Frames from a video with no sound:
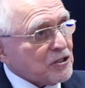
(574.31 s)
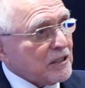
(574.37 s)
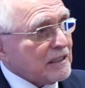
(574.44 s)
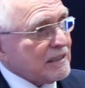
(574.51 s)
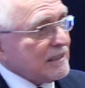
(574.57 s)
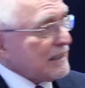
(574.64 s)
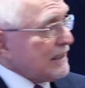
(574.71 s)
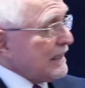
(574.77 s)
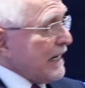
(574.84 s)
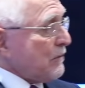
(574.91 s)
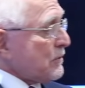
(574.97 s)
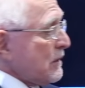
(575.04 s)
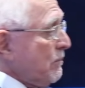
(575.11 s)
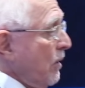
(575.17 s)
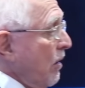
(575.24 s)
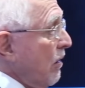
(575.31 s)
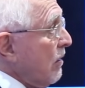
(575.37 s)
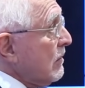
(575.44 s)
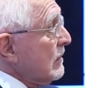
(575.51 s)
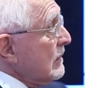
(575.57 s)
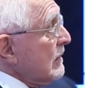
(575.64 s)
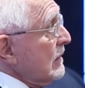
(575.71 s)
is going to connect with the
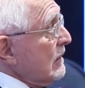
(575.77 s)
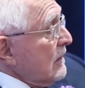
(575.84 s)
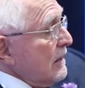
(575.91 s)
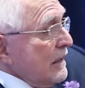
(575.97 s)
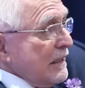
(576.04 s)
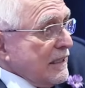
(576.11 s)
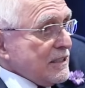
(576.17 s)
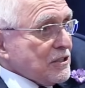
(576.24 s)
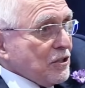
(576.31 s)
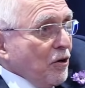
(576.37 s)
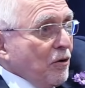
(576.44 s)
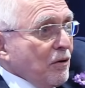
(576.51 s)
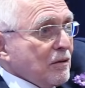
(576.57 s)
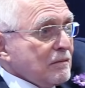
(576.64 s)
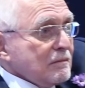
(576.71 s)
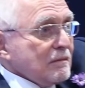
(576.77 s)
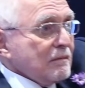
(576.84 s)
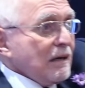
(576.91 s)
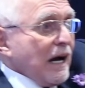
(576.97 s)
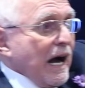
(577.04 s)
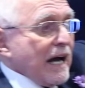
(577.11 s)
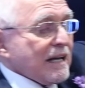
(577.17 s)
ball and it's going
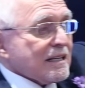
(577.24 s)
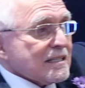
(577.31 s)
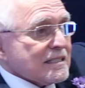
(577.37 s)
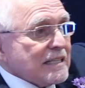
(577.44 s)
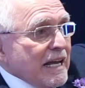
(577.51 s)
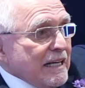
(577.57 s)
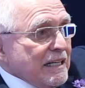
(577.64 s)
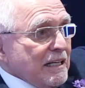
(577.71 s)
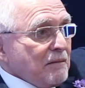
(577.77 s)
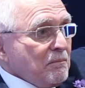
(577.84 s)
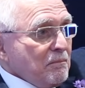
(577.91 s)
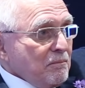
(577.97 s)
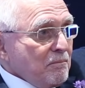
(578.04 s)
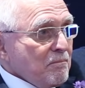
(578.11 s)
out of the stadium.